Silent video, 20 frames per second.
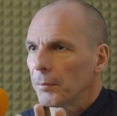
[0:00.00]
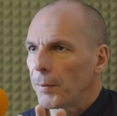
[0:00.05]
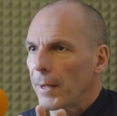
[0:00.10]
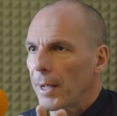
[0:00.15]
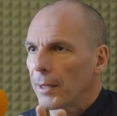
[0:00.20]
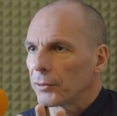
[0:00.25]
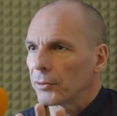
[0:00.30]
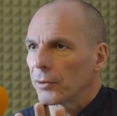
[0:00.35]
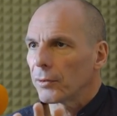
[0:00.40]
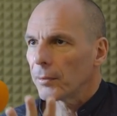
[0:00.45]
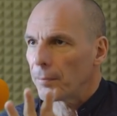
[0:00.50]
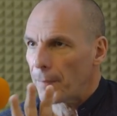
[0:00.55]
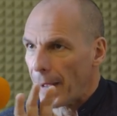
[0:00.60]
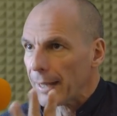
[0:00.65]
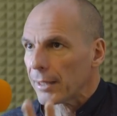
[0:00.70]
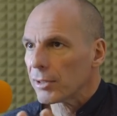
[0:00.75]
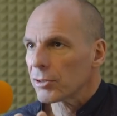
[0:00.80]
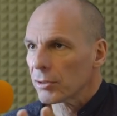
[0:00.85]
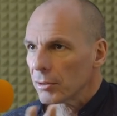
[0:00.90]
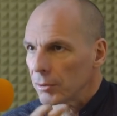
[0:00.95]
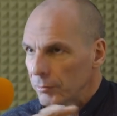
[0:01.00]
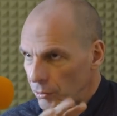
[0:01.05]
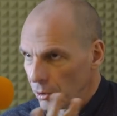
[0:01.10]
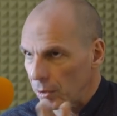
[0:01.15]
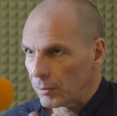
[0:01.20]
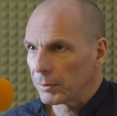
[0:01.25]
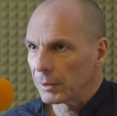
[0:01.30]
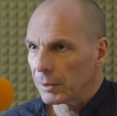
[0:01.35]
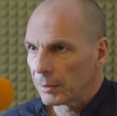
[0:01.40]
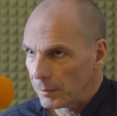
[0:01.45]
about the banks of
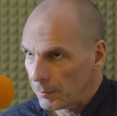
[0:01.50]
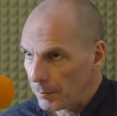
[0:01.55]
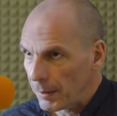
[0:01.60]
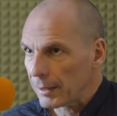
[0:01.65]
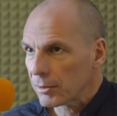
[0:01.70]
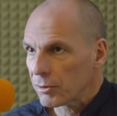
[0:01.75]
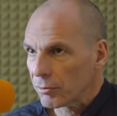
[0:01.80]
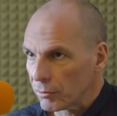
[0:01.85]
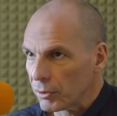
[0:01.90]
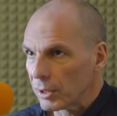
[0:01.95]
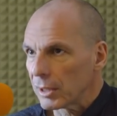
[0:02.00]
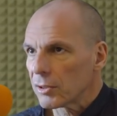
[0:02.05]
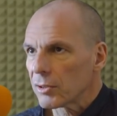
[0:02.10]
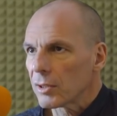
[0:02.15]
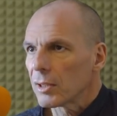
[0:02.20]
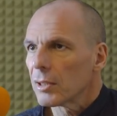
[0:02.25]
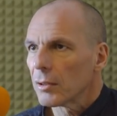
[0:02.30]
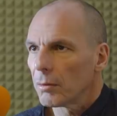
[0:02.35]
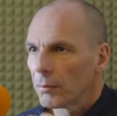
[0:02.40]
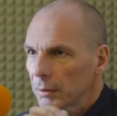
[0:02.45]
Germany and the banks of Greece?